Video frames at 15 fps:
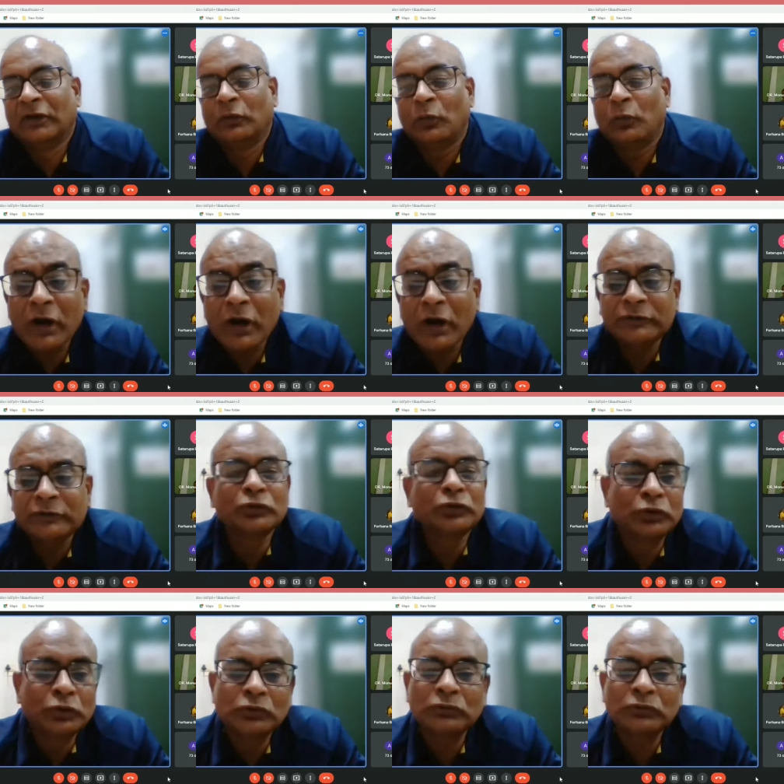What you
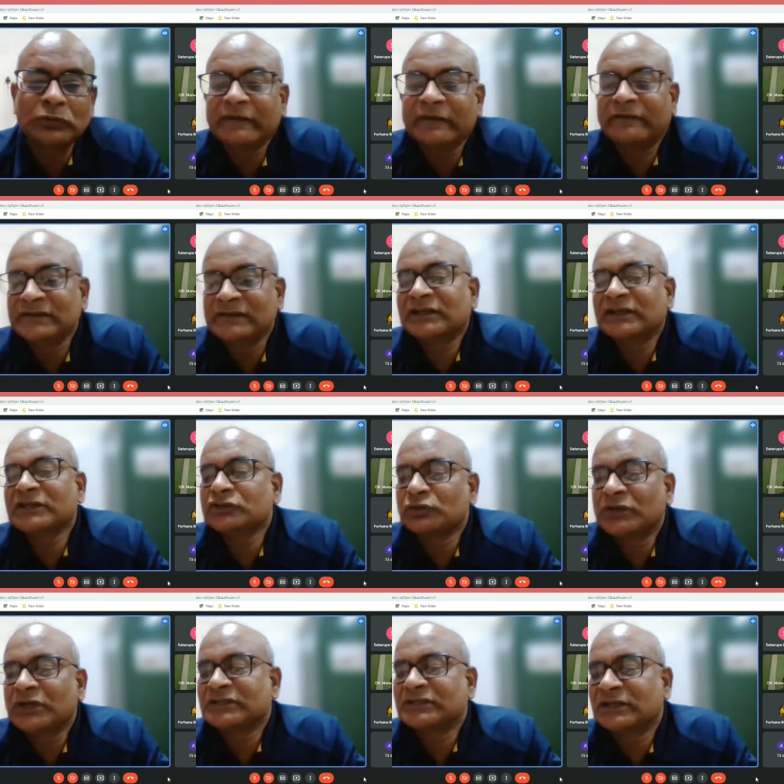do in a physical
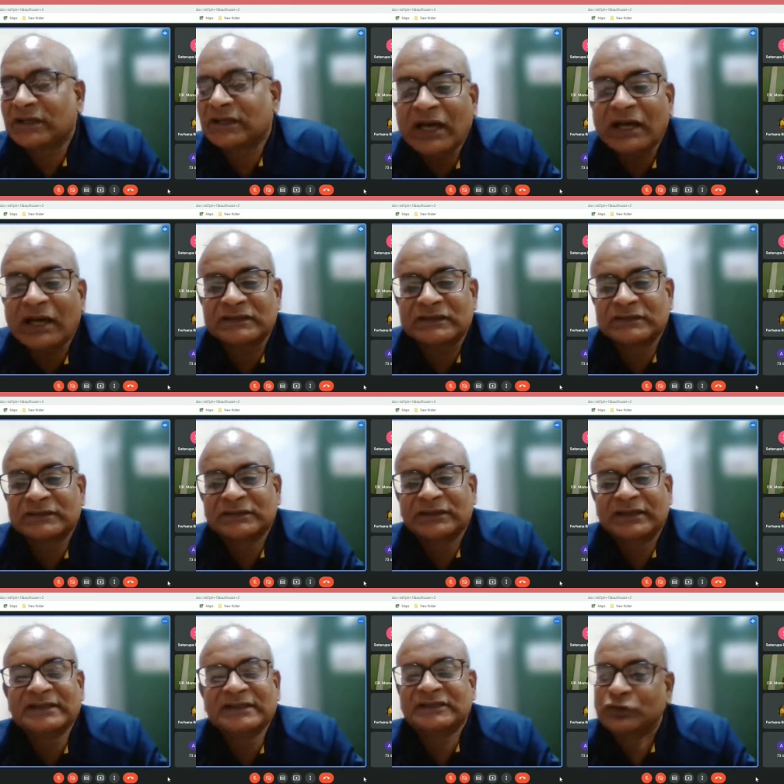education class
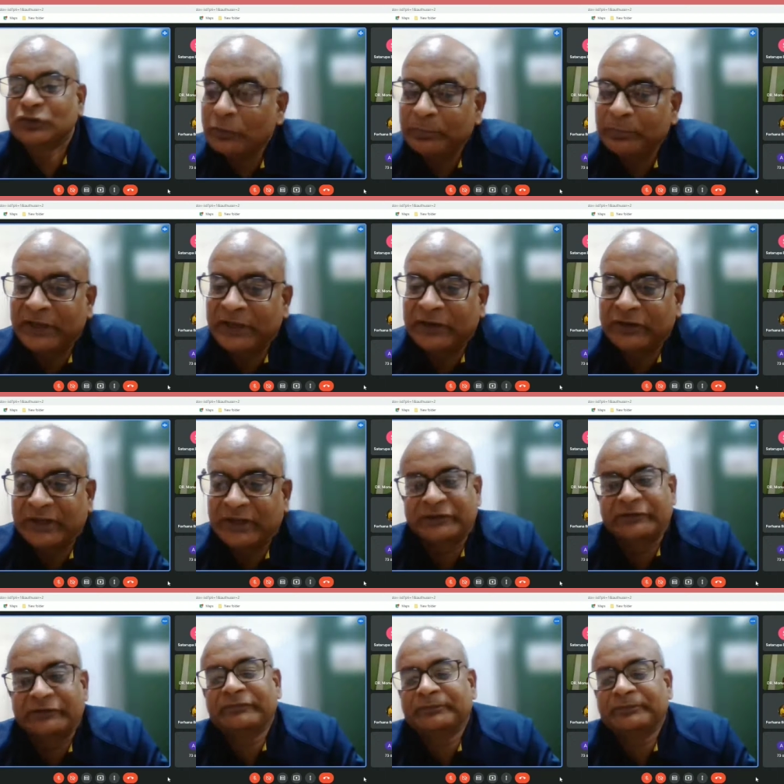is your
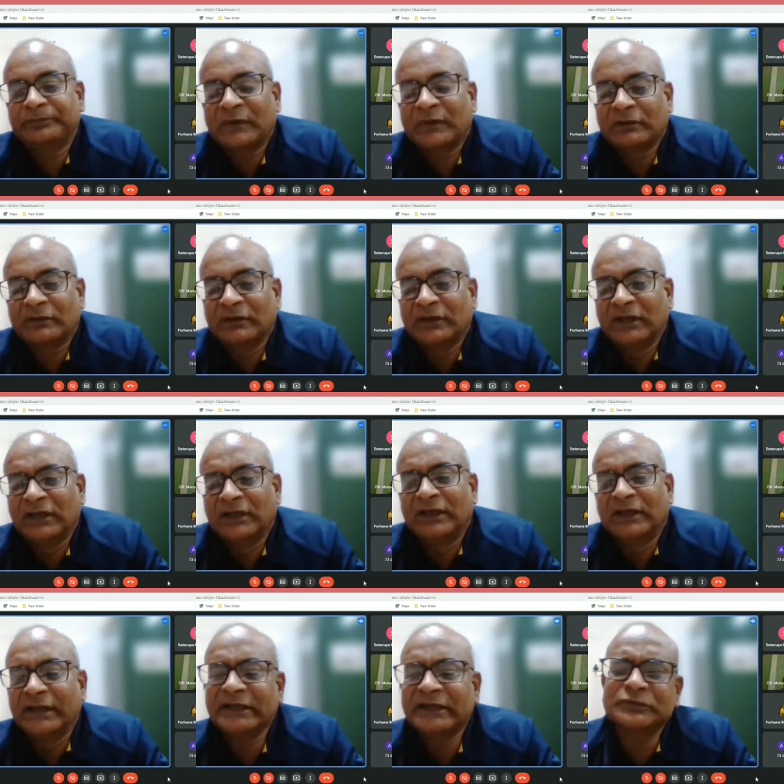prerogative.
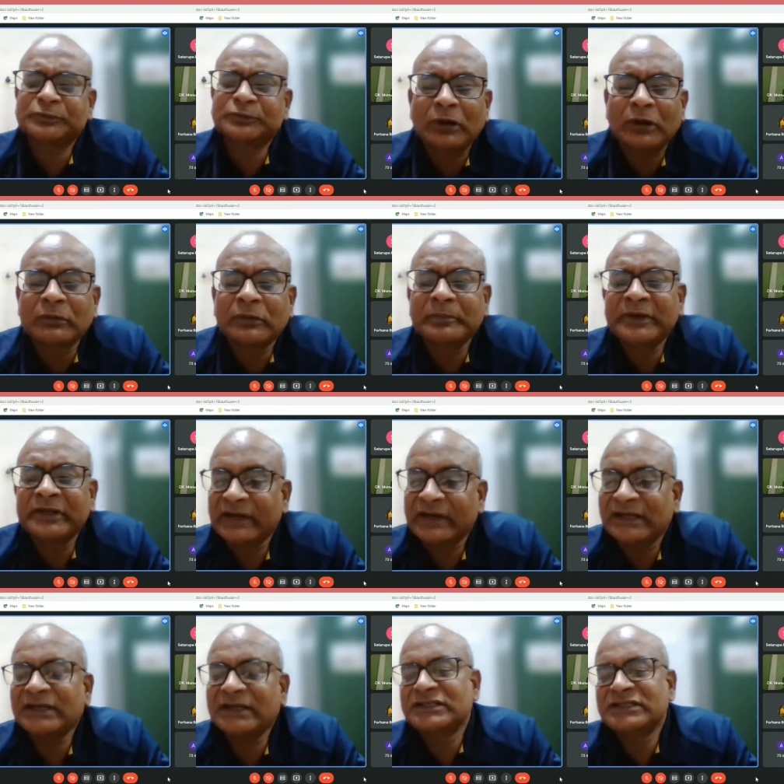It is probably
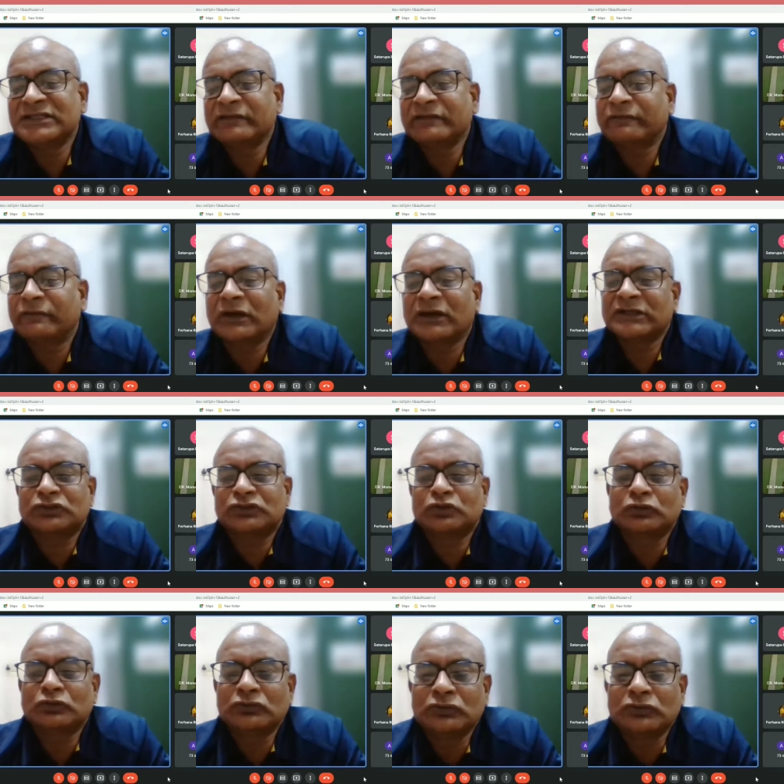very easy for us
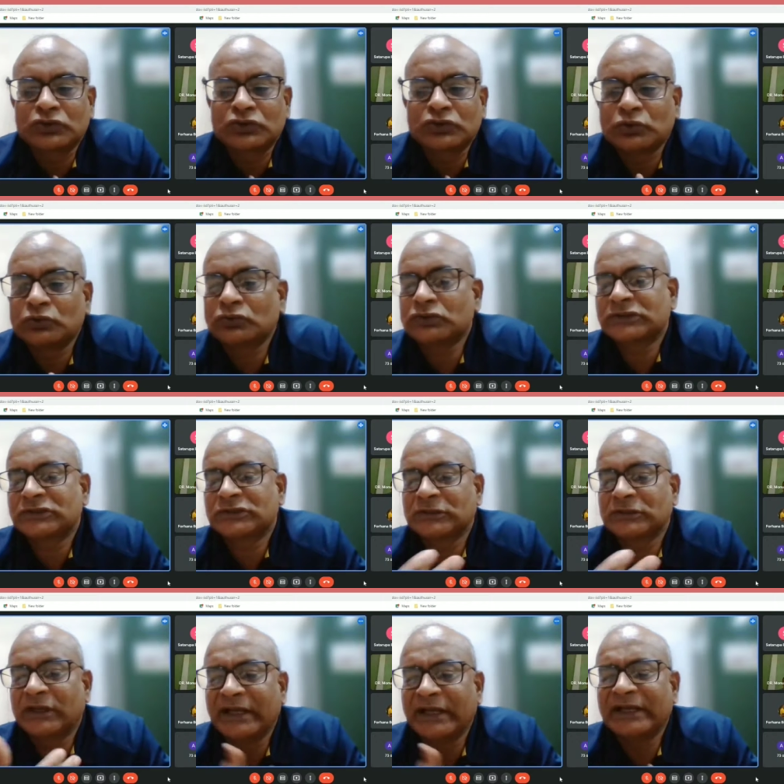to choose
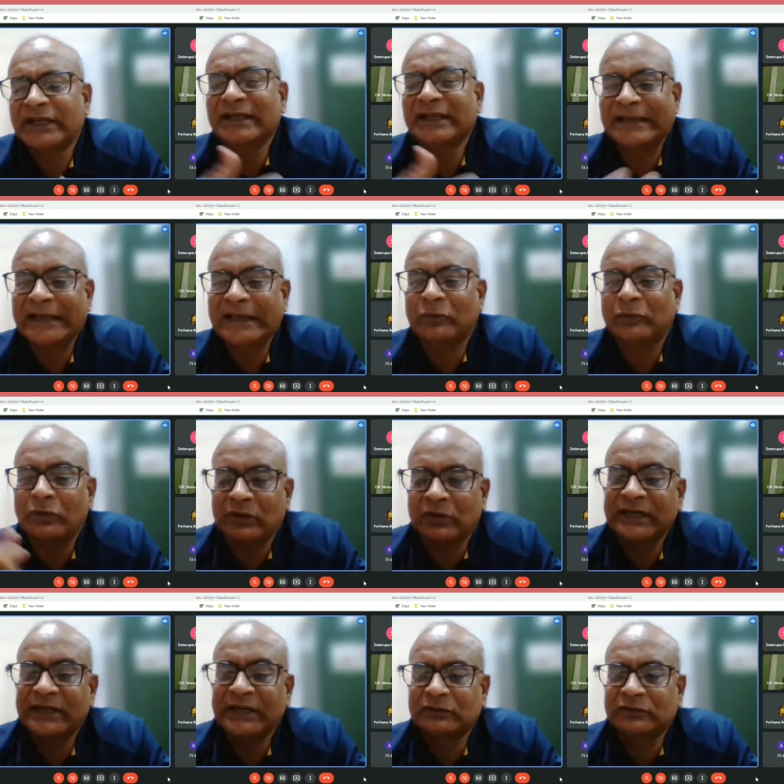any game. Oh,
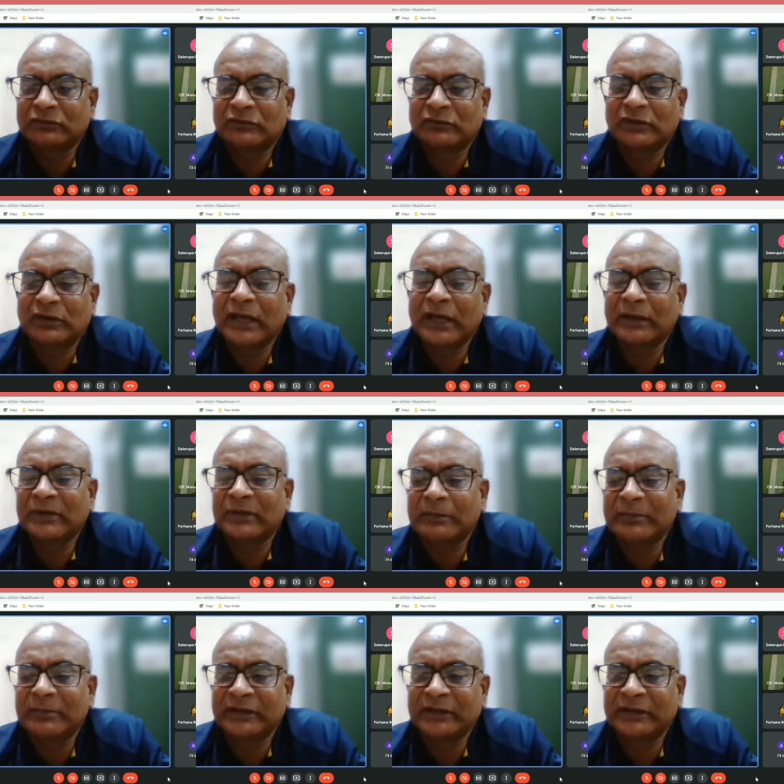right, I'm a
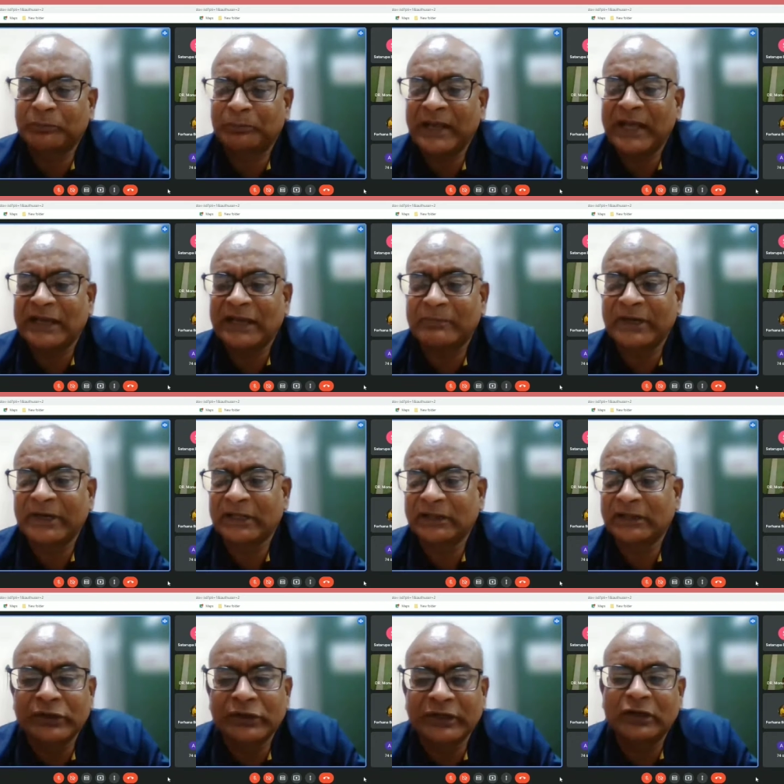kabaddi. You play kabaddi,
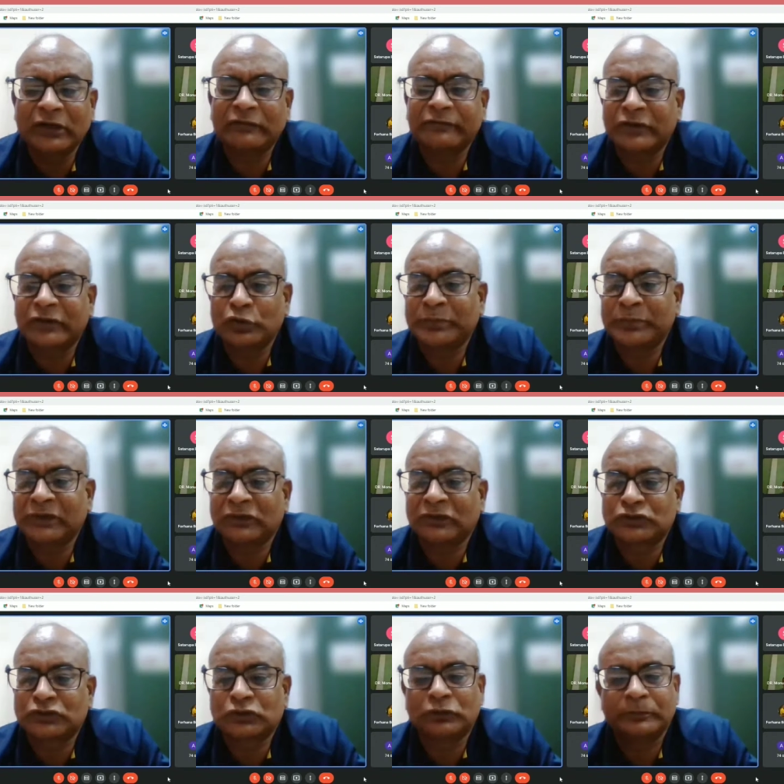no need of equipment
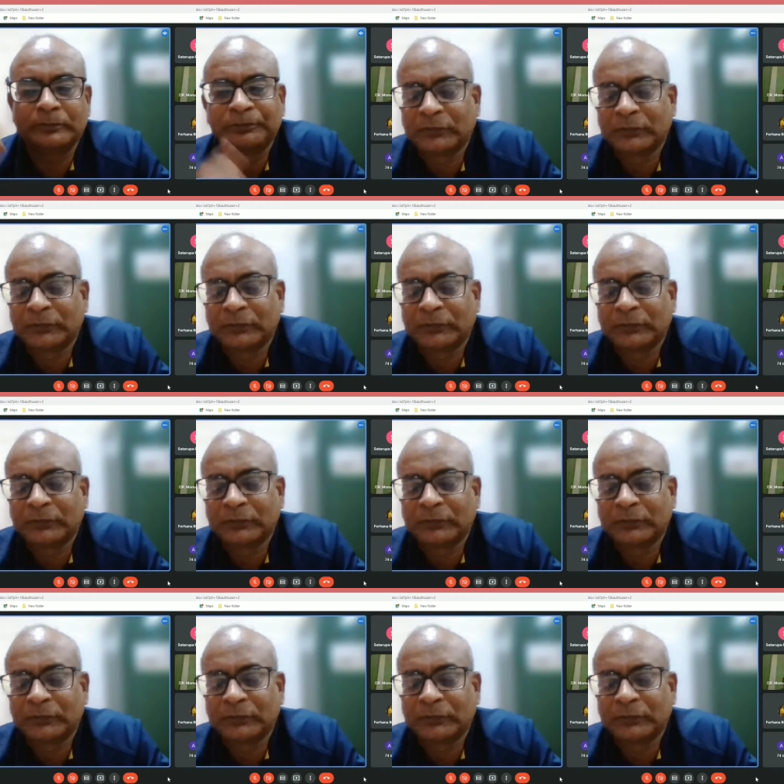also.